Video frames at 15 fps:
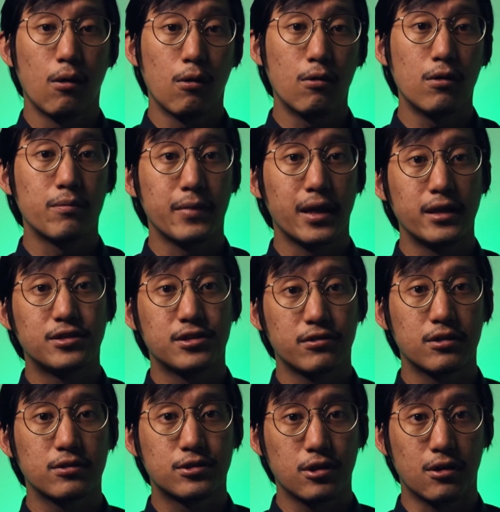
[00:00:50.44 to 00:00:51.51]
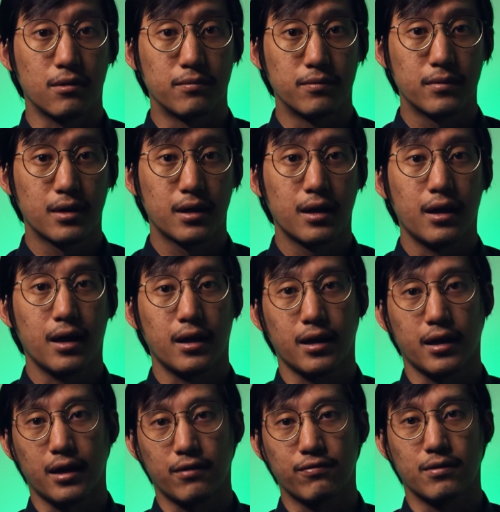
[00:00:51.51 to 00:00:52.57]
or a managerial job, and
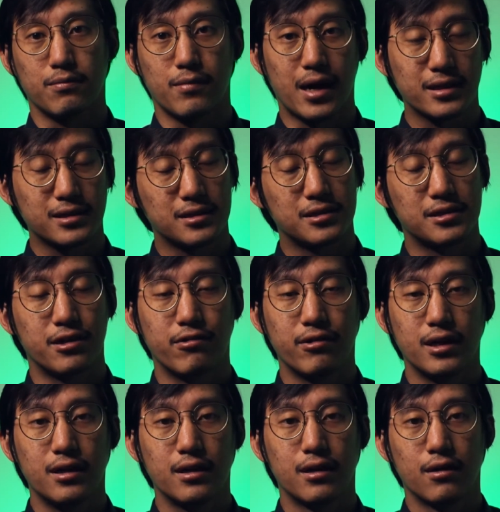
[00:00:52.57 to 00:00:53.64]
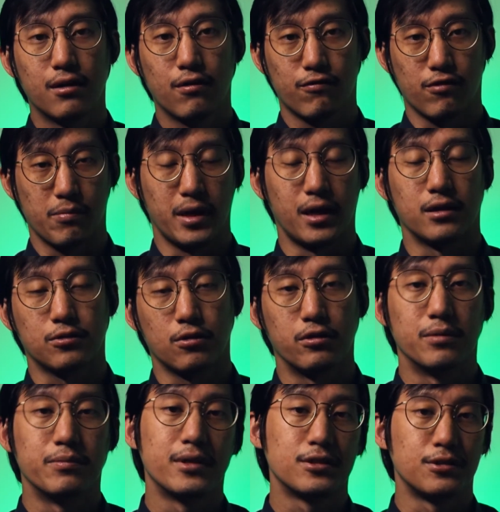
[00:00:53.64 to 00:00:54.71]
I have a master's degree from an
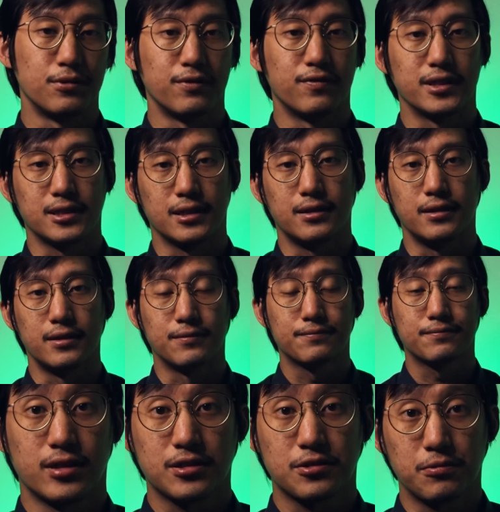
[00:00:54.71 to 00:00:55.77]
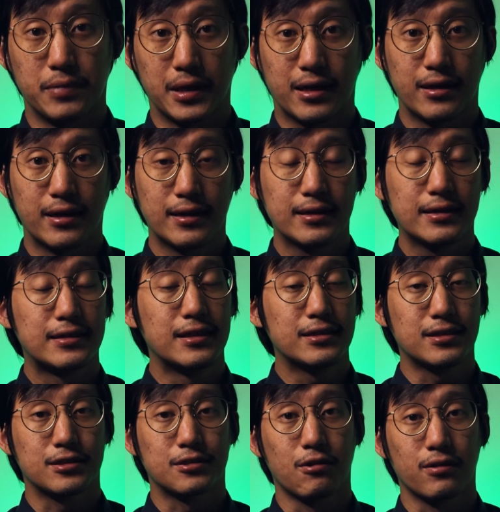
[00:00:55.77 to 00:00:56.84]
autonomous university. Just to be clear,
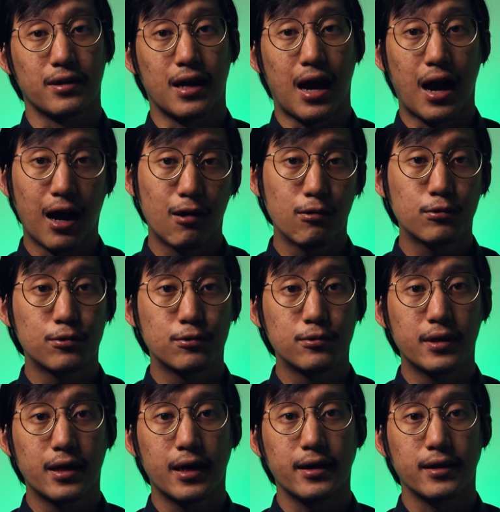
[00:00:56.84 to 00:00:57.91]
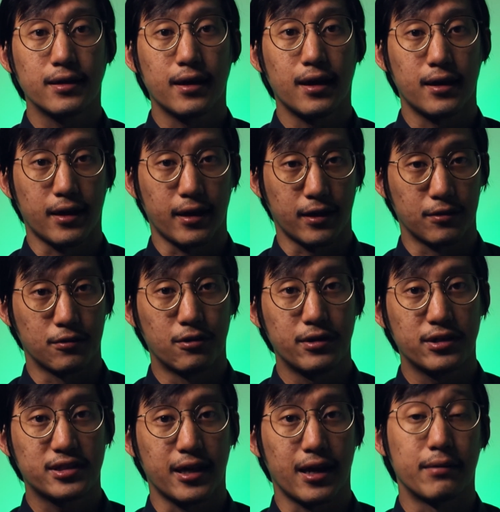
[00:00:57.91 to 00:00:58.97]
this is not a how-to guide, and I
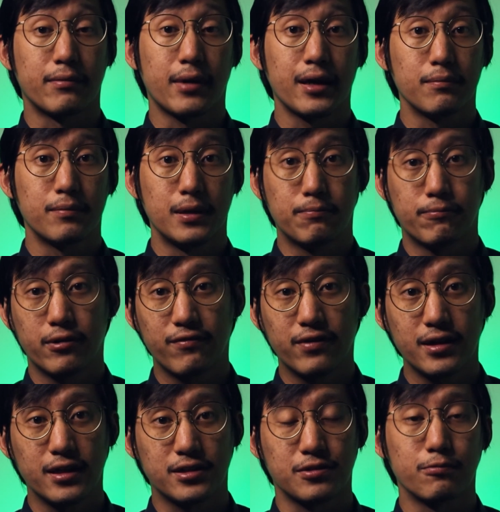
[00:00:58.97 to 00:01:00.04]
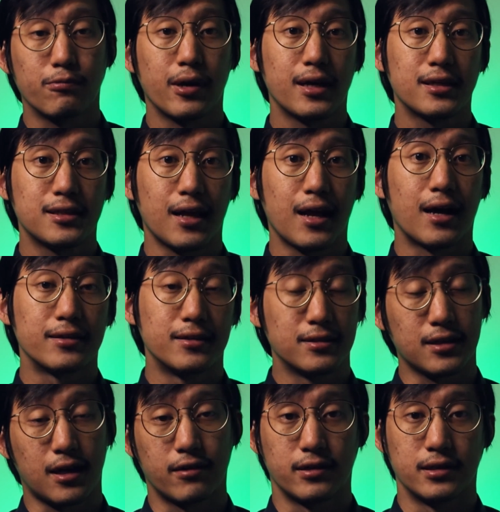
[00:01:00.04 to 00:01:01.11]
acknowledge that I might be privileged in ways that
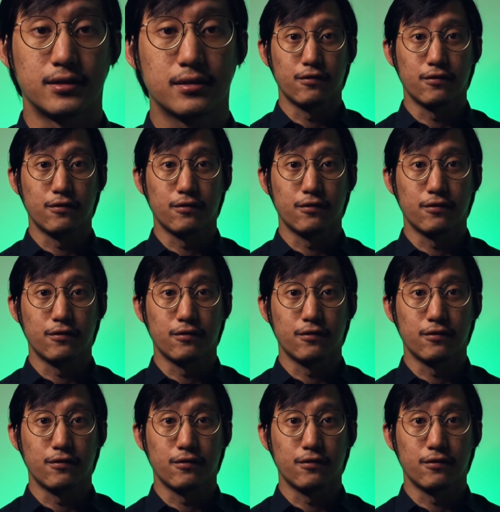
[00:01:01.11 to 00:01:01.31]
others aren't.